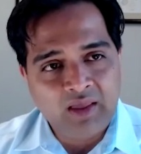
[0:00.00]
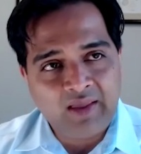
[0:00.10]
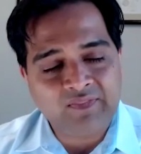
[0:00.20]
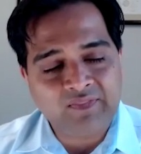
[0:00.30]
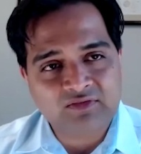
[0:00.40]

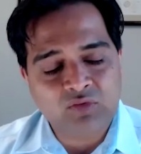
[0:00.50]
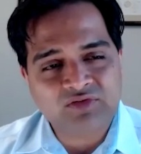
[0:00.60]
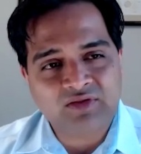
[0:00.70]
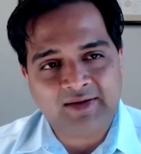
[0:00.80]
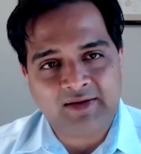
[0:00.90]
And this
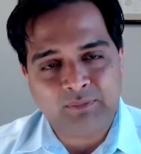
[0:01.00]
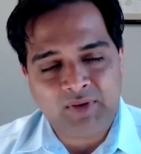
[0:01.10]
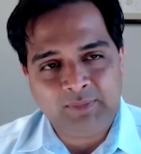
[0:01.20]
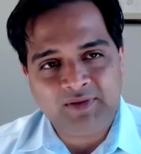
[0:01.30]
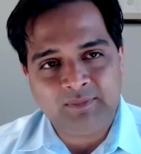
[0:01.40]
looks like it
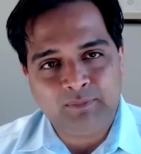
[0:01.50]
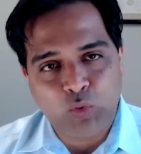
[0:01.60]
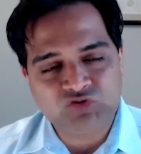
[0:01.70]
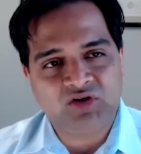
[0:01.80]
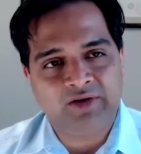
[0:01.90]
may be the
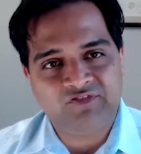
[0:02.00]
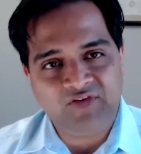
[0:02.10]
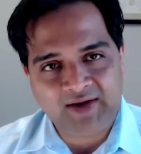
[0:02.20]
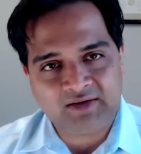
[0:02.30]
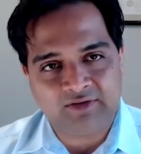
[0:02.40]
most
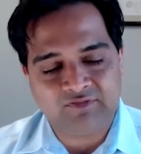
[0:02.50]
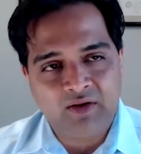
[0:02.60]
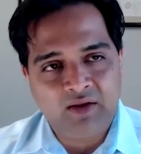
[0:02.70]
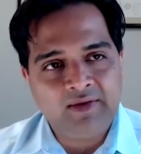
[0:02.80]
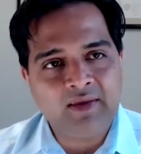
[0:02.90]
effective
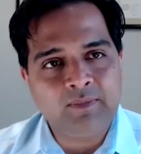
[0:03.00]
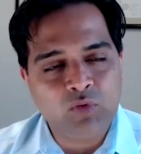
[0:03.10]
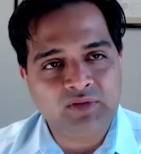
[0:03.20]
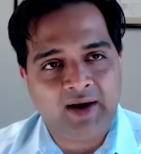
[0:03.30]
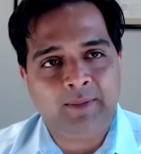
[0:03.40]

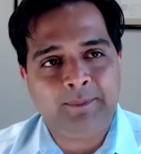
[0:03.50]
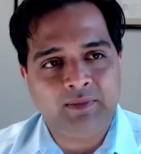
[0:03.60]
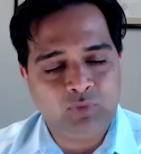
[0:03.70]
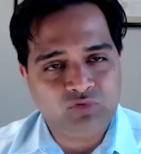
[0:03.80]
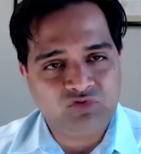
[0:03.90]
immune therapy,
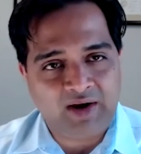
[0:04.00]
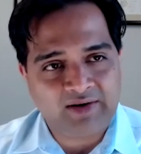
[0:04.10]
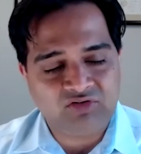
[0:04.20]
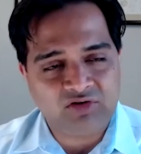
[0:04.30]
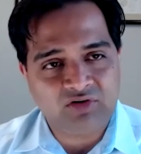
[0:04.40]
immune
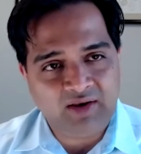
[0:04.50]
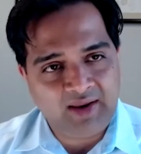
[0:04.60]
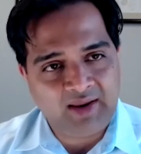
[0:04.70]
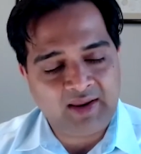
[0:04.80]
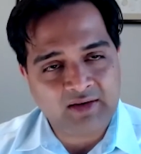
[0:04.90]
strategy
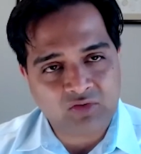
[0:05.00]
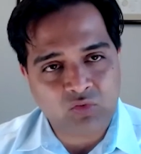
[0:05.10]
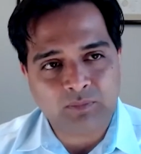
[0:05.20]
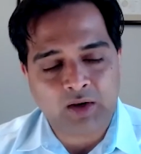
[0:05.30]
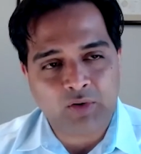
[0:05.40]
today in
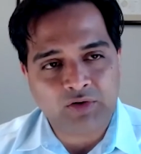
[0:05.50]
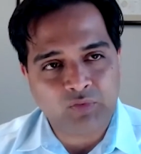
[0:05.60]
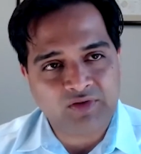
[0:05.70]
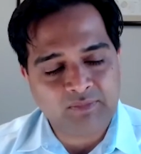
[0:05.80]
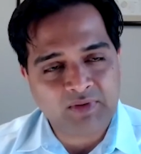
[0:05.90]
acute myeloid
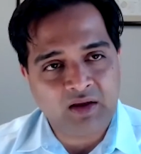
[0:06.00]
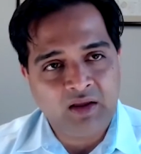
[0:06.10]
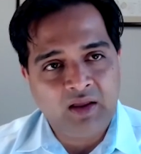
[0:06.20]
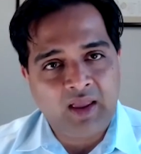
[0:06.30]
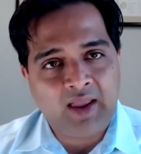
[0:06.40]
leukemia.
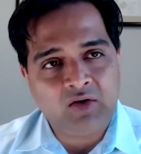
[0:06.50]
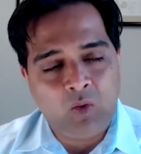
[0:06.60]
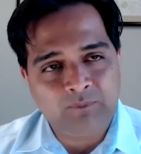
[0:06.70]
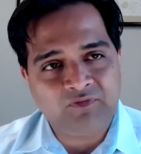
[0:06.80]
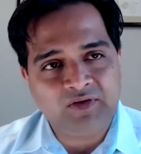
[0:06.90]
And
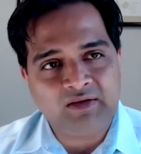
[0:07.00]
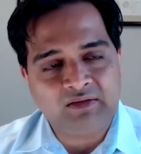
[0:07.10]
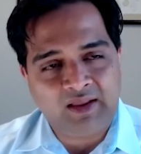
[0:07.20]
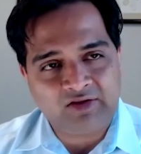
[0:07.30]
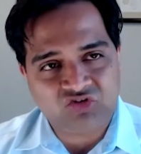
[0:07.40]
hopefully
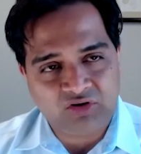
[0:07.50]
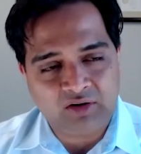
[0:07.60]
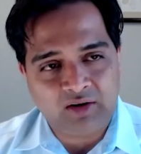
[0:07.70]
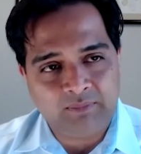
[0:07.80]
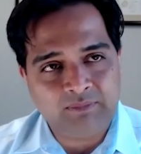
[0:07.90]
next
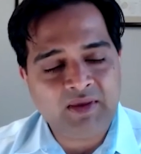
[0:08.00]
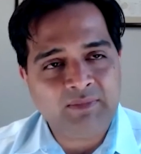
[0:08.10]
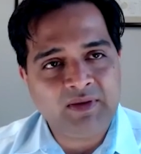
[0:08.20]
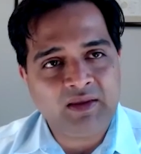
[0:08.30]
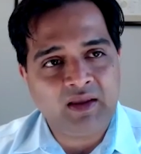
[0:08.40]
year,
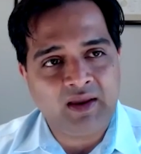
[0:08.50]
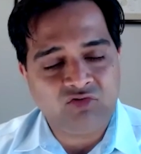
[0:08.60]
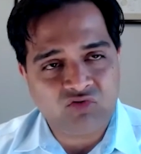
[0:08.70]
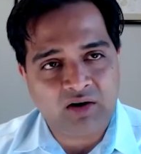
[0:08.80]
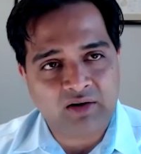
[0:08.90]
maybe a
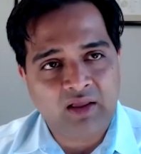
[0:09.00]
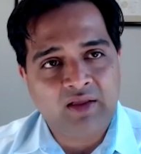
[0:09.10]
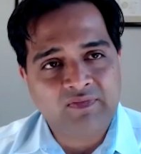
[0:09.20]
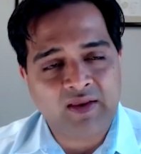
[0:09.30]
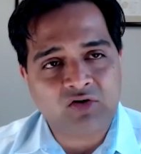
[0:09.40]
drug
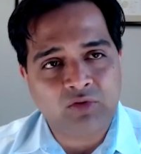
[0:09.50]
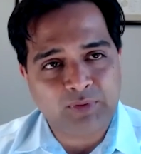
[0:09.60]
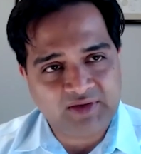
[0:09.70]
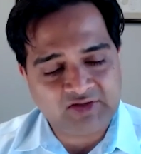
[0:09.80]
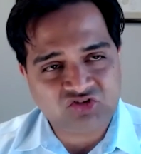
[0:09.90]
that could
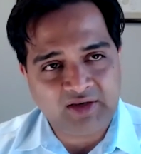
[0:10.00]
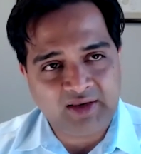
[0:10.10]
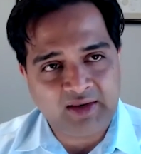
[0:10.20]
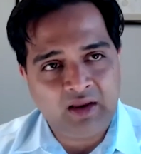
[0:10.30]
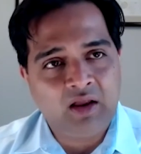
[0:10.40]

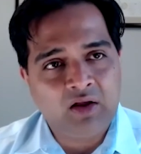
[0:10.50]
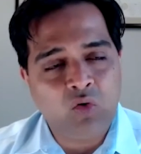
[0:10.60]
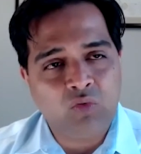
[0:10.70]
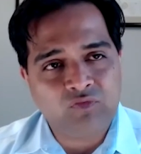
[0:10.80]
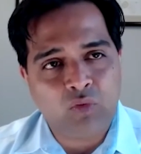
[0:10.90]
potentially
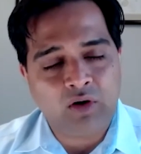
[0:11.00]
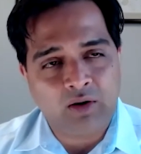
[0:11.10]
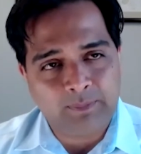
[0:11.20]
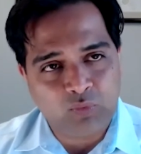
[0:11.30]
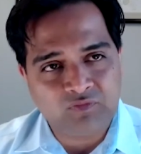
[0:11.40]
go for
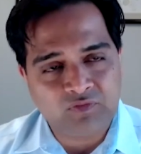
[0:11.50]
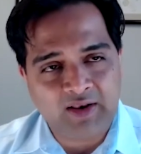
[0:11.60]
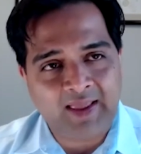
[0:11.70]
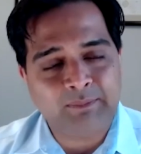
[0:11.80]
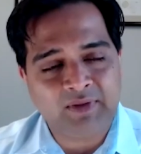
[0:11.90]
approval
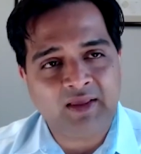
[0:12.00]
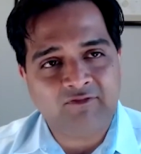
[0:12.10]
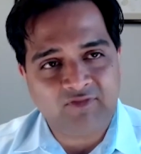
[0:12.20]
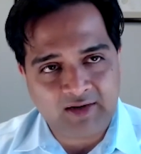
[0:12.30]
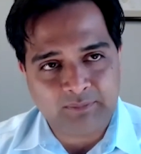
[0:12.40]
and be
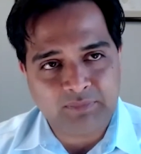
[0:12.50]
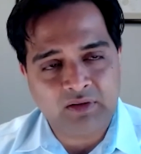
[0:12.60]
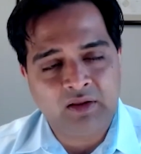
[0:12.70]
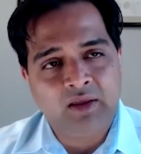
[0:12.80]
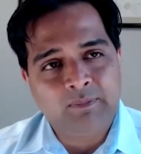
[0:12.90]

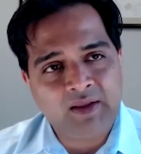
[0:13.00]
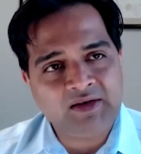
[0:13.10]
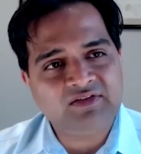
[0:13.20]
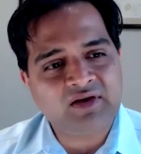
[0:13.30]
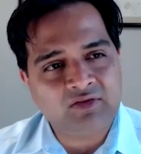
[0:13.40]
available.
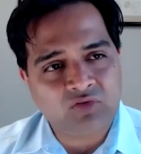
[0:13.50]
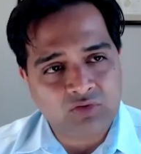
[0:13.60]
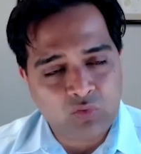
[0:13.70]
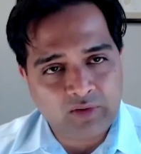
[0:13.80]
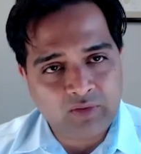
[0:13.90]
Many studies
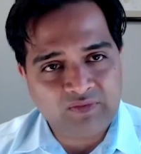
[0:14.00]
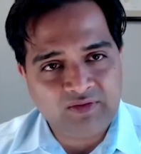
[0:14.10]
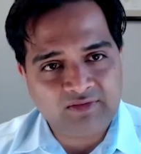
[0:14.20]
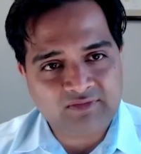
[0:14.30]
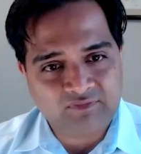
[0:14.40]
ongoing with
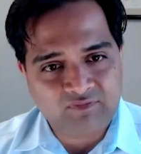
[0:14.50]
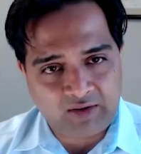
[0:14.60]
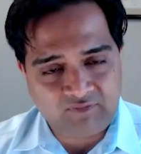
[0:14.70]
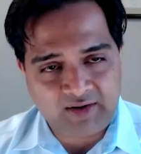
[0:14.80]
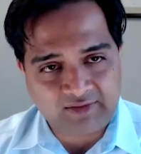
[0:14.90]
this, very,
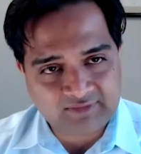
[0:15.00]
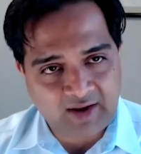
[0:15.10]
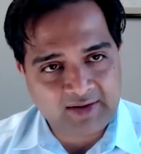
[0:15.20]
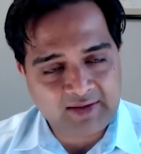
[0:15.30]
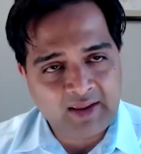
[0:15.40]
very
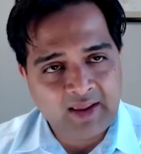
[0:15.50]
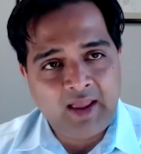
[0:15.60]
exciting.